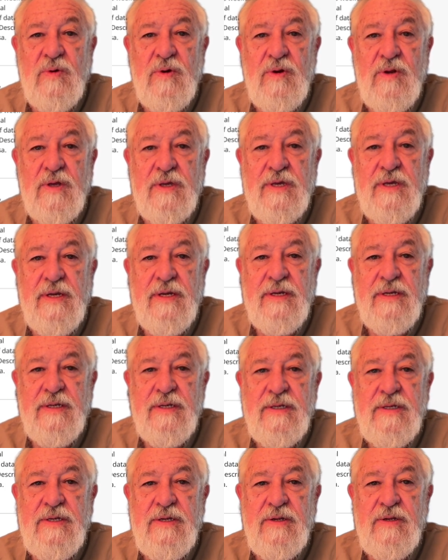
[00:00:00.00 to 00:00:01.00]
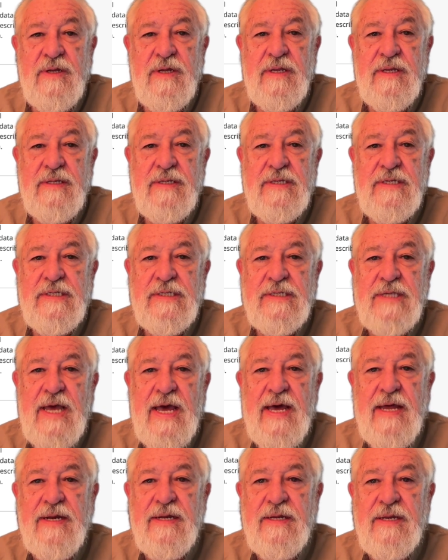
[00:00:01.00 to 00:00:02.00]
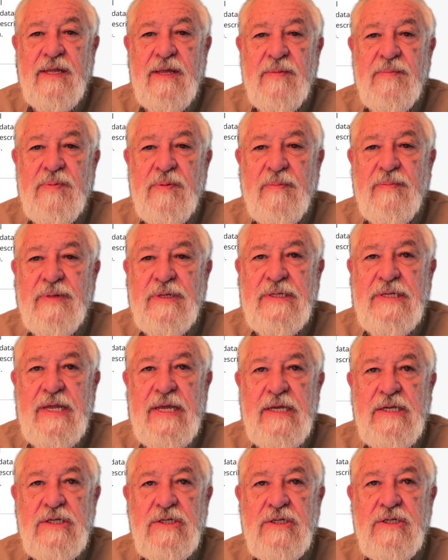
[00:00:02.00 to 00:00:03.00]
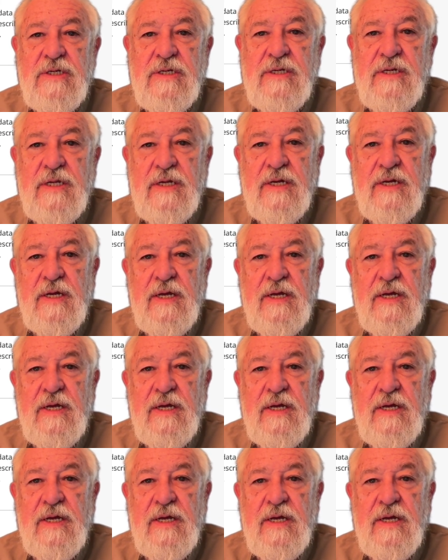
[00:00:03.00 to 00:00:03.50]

We're looking at design and implementation